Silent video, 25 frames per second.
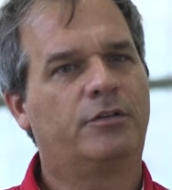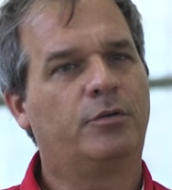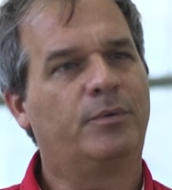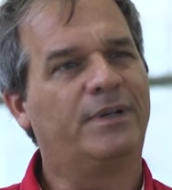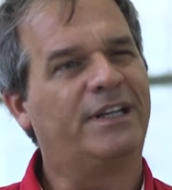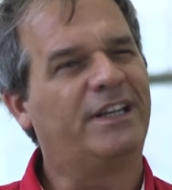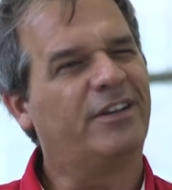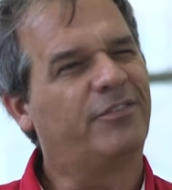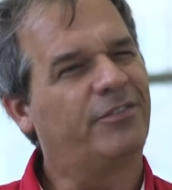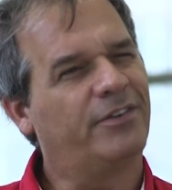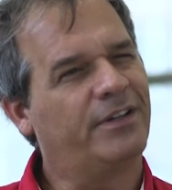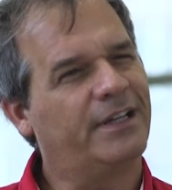to
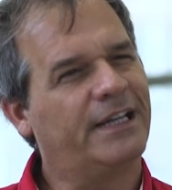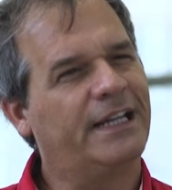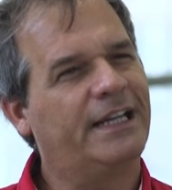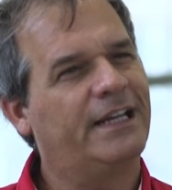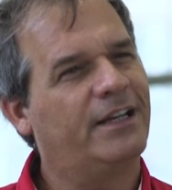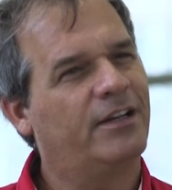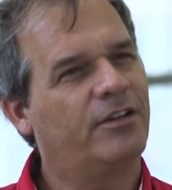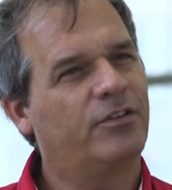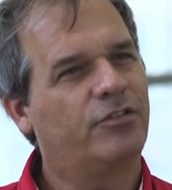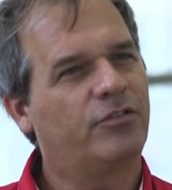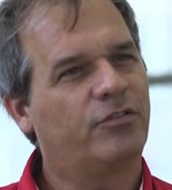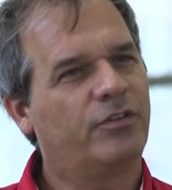a different
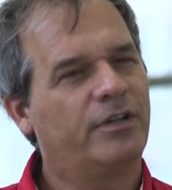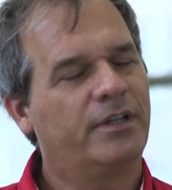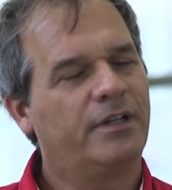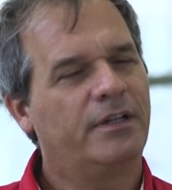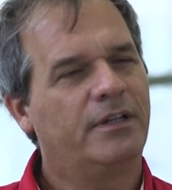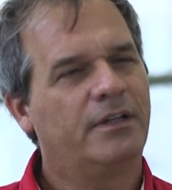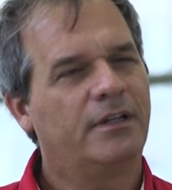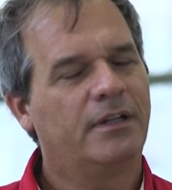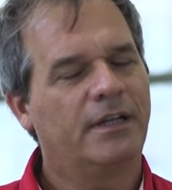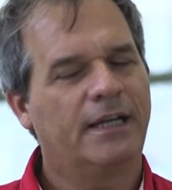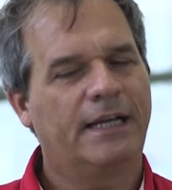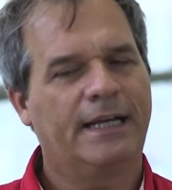
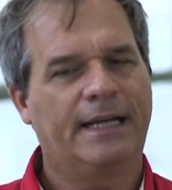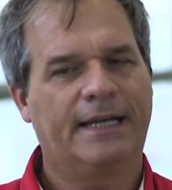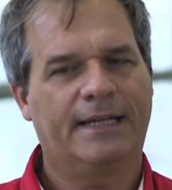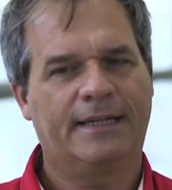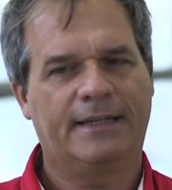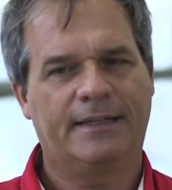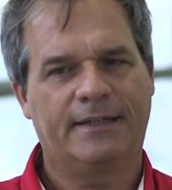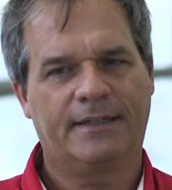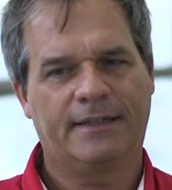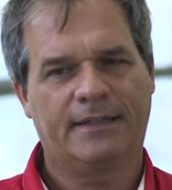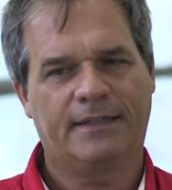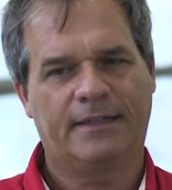industry.
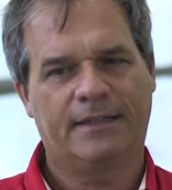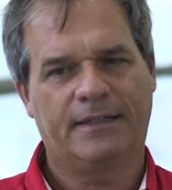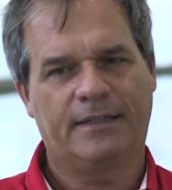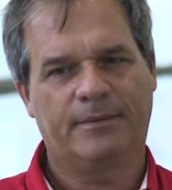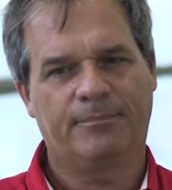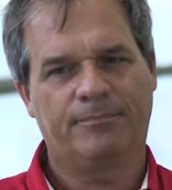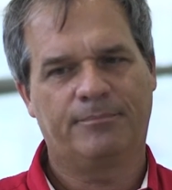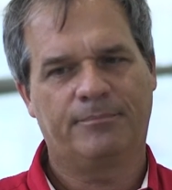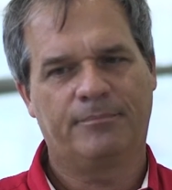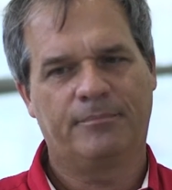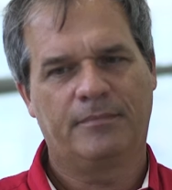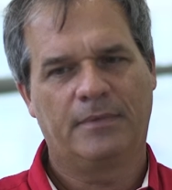And
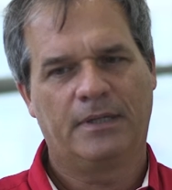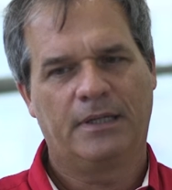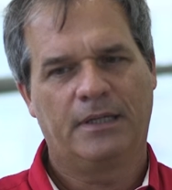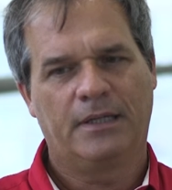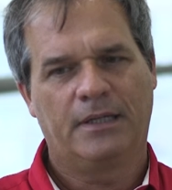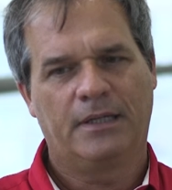um,